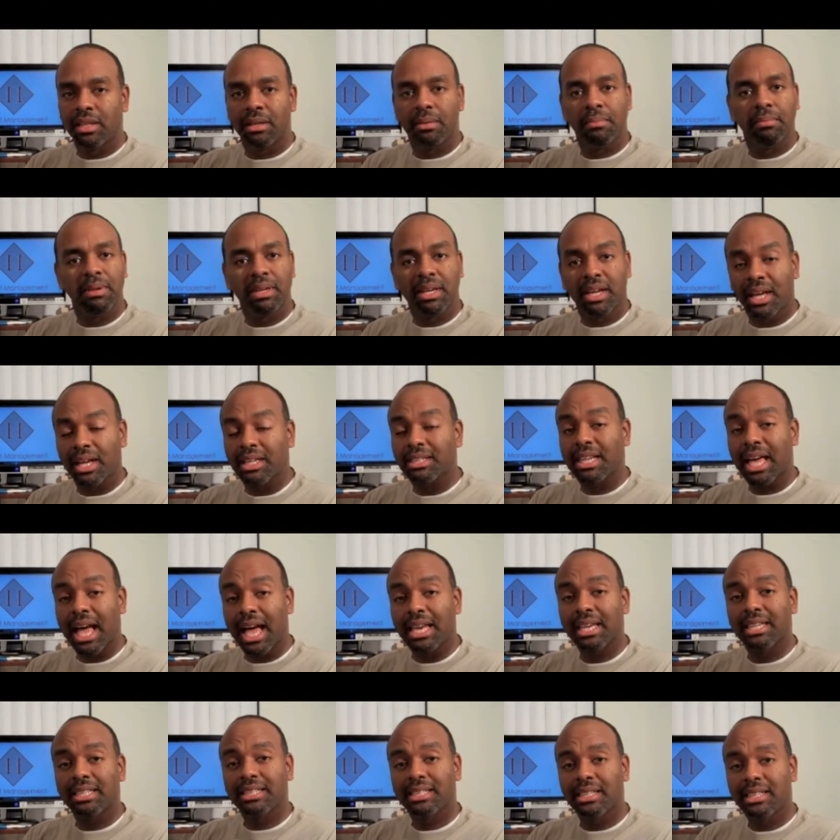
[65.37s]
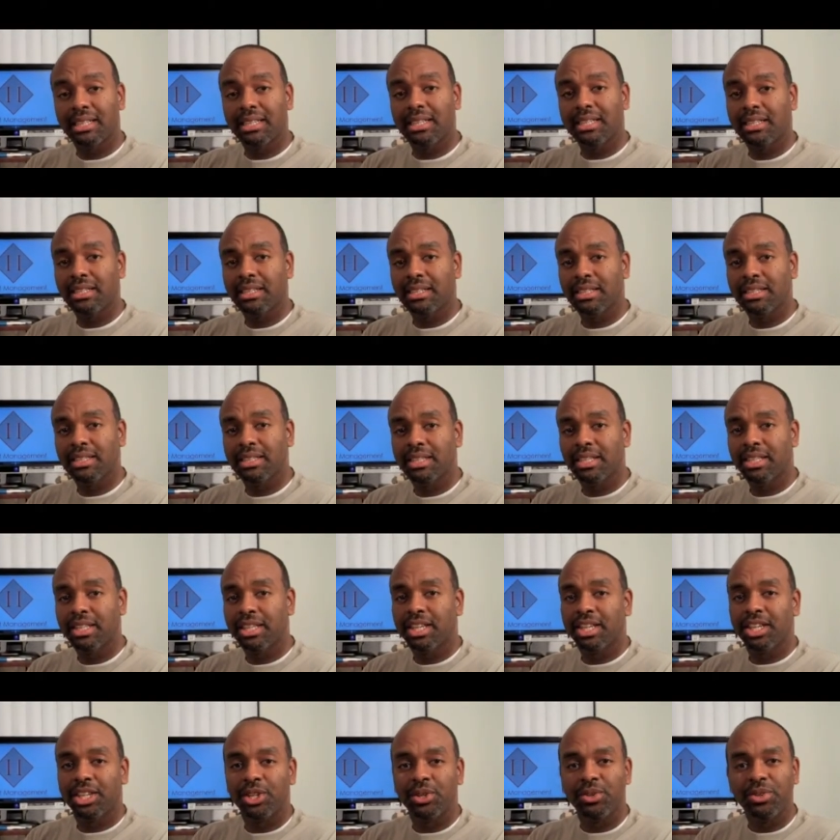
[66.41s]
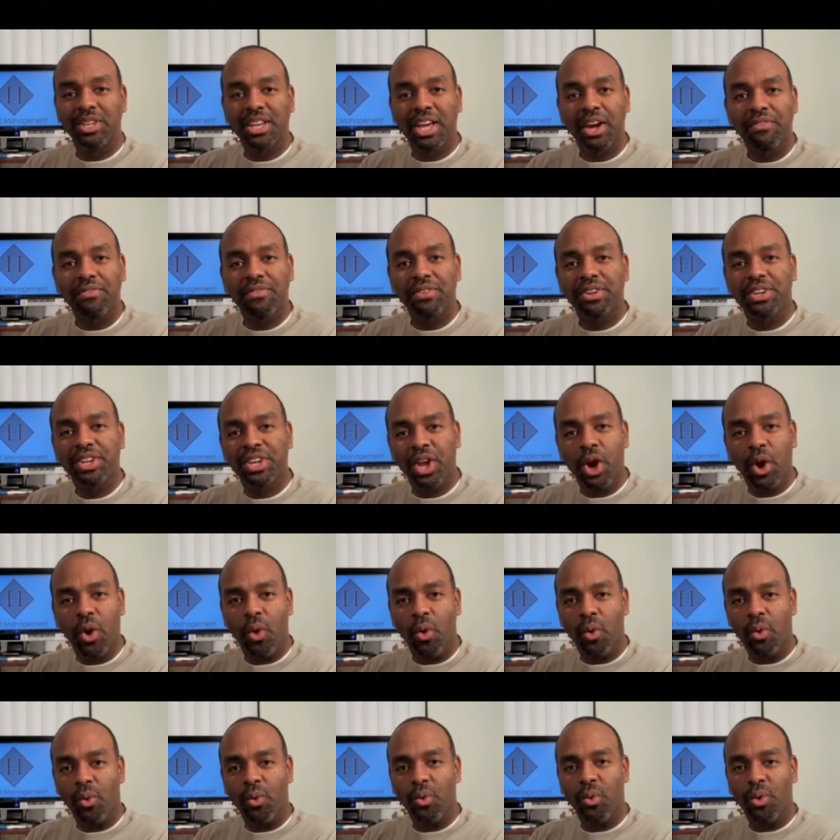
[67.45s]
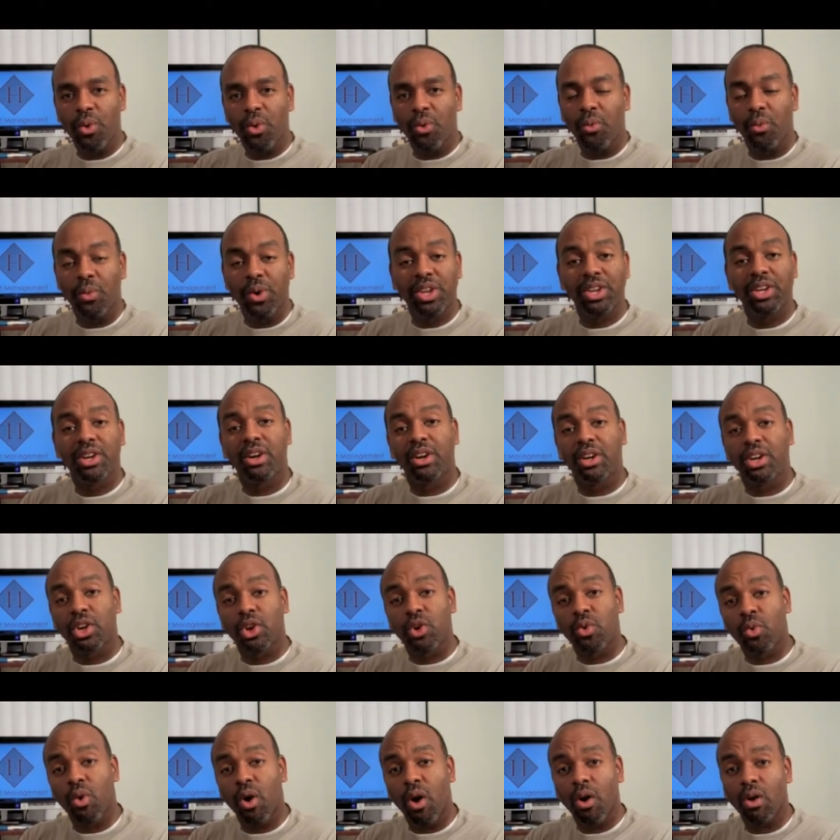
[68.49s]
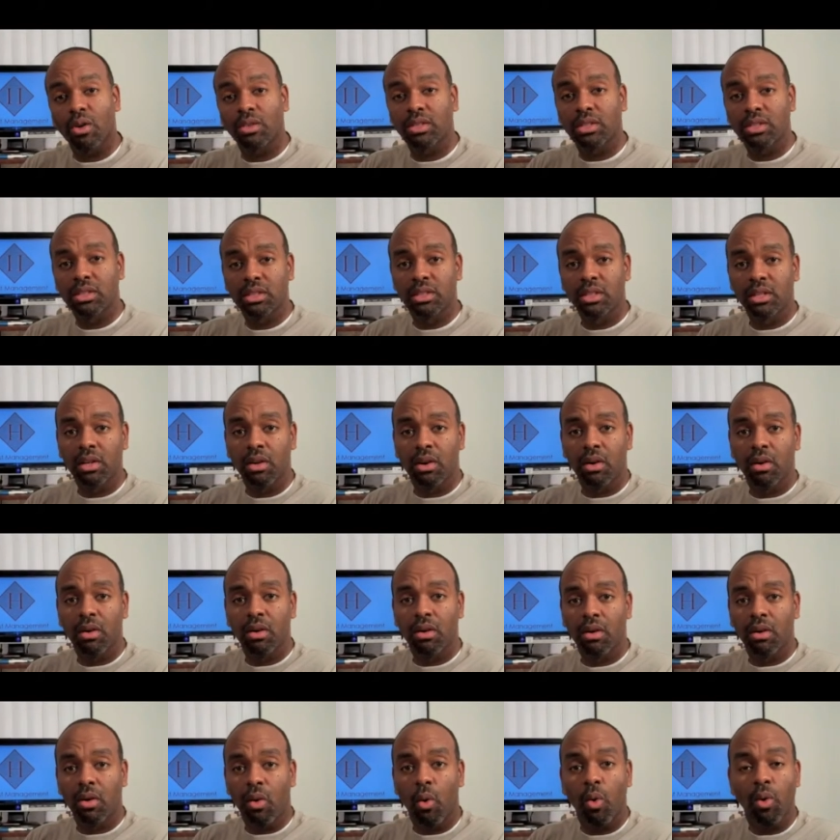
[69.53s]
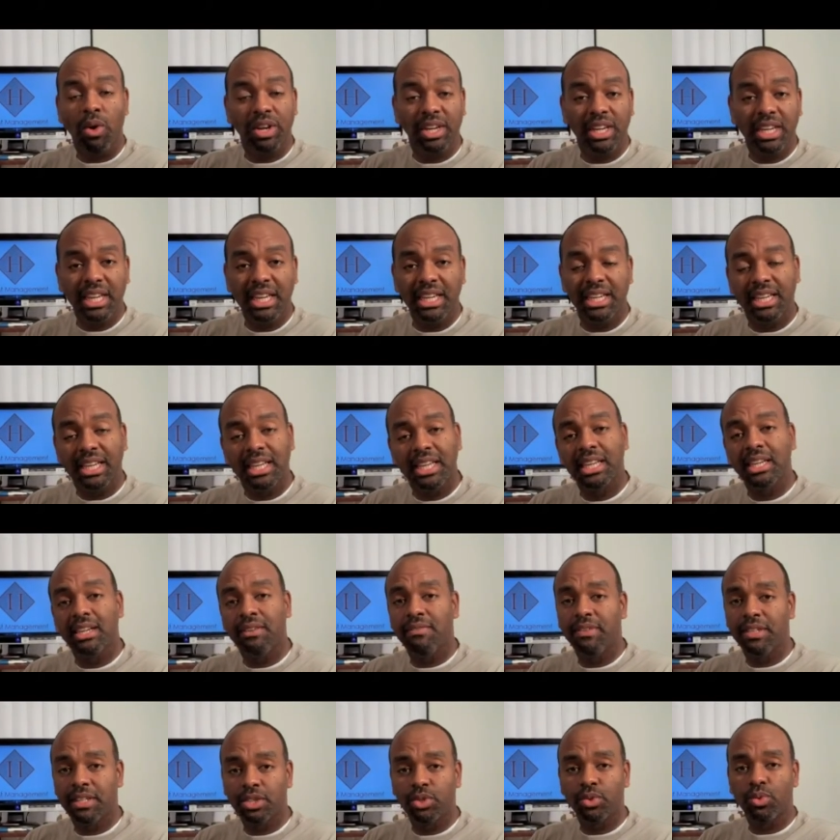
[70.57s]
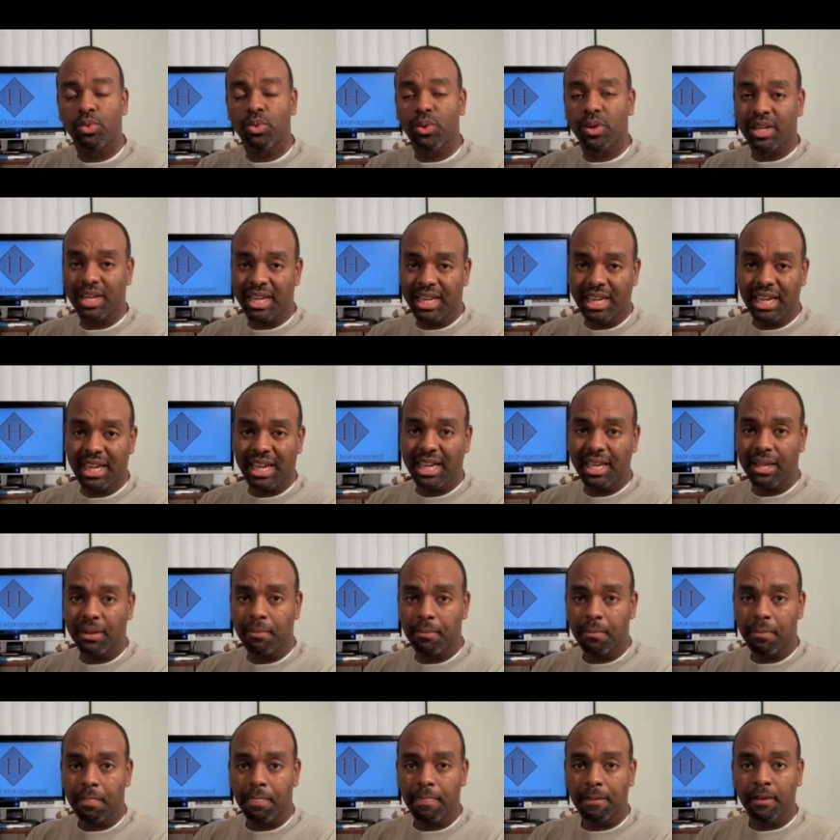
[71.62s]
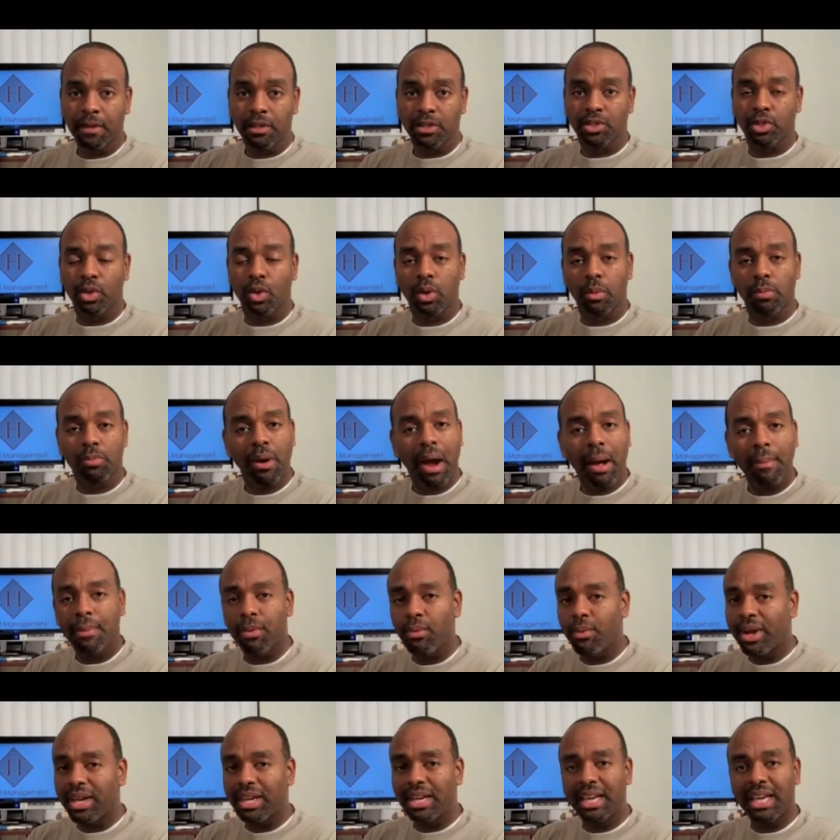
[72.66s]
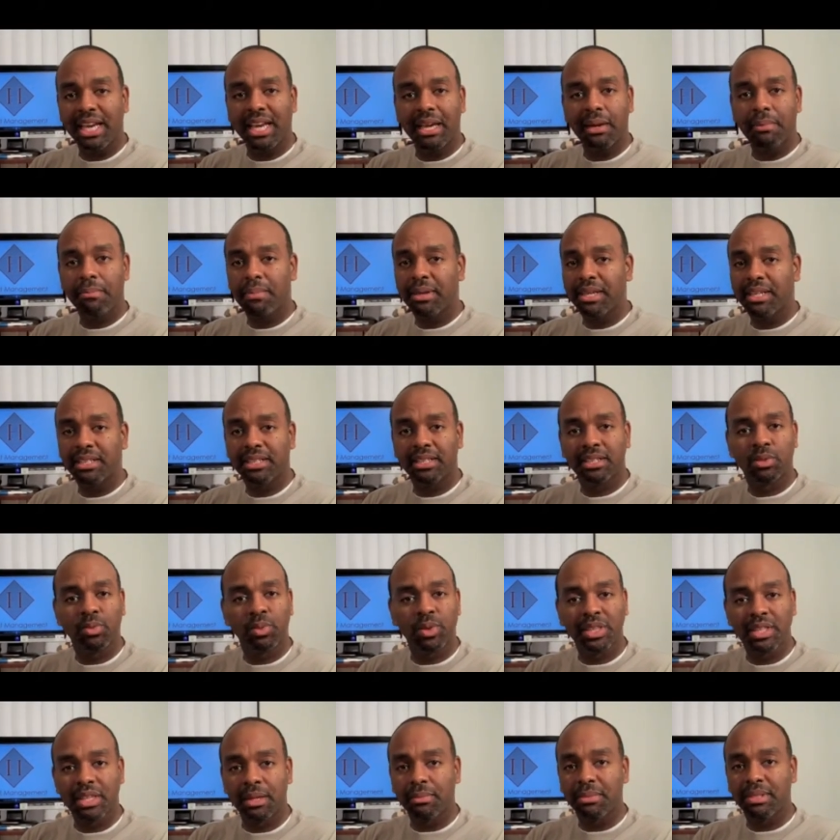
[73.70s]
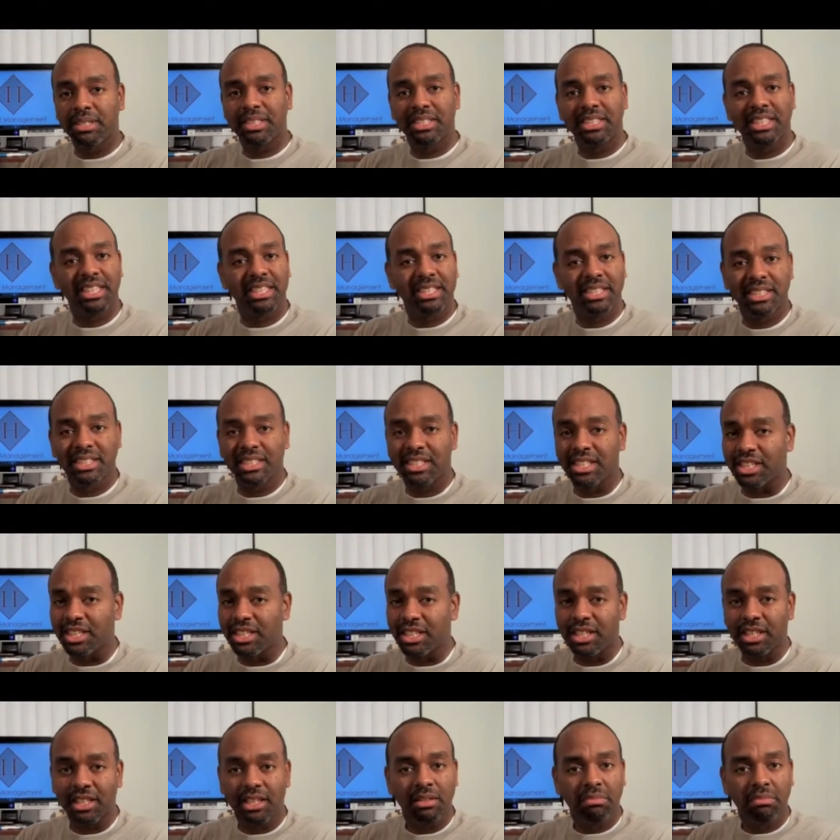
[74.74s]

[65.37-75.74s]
Because honestly, you never know when you're going to cross or need an individual again. So the proper way to end business with them is just to